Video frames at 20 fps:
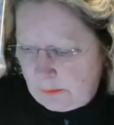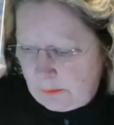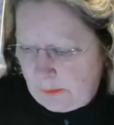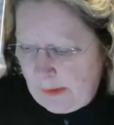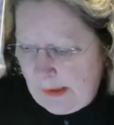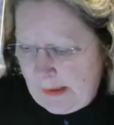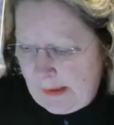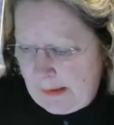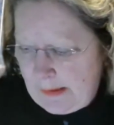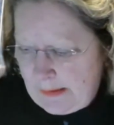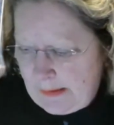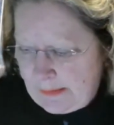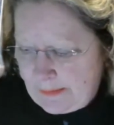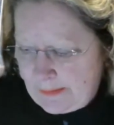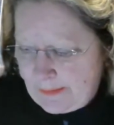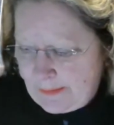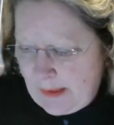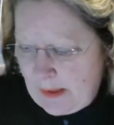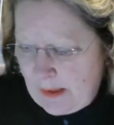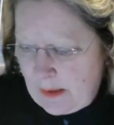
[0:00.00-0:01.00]
Okay,
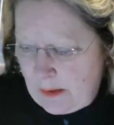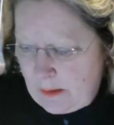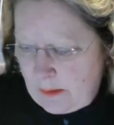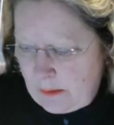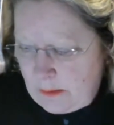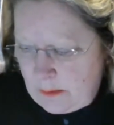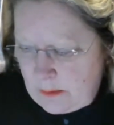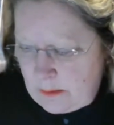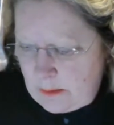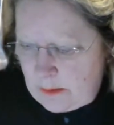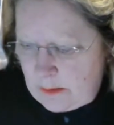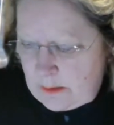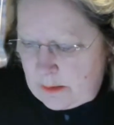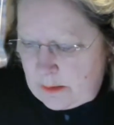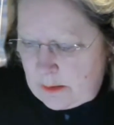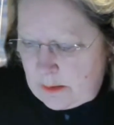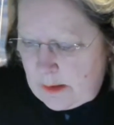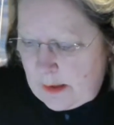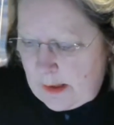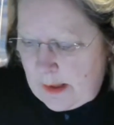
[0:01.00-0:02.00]
it's
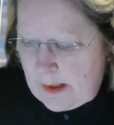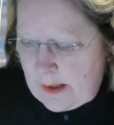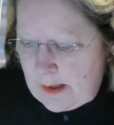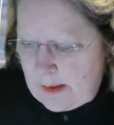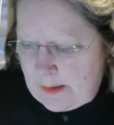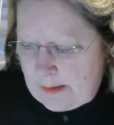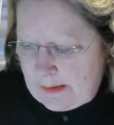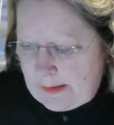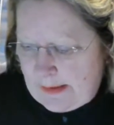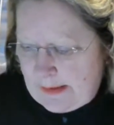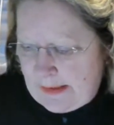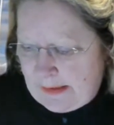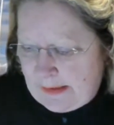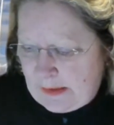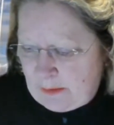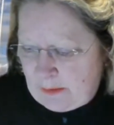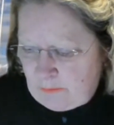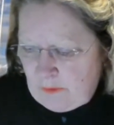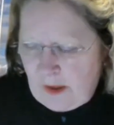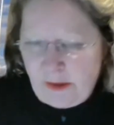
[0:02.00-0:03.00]
it
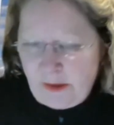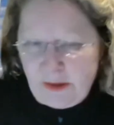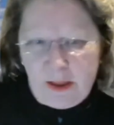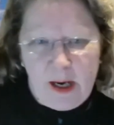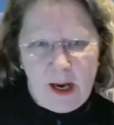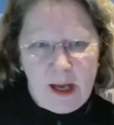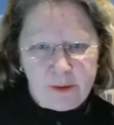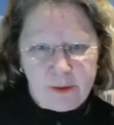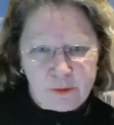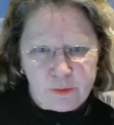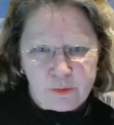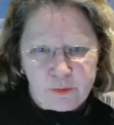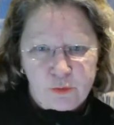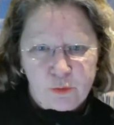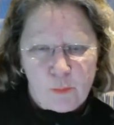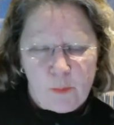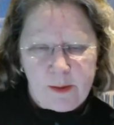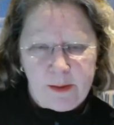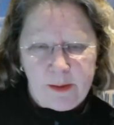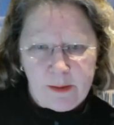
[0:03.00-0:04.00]
can run you
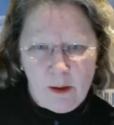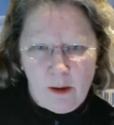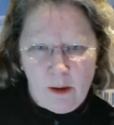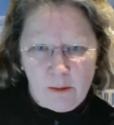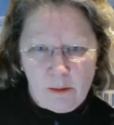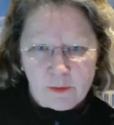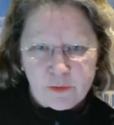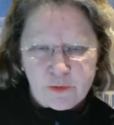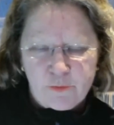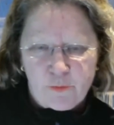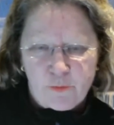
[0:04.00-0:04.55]
$120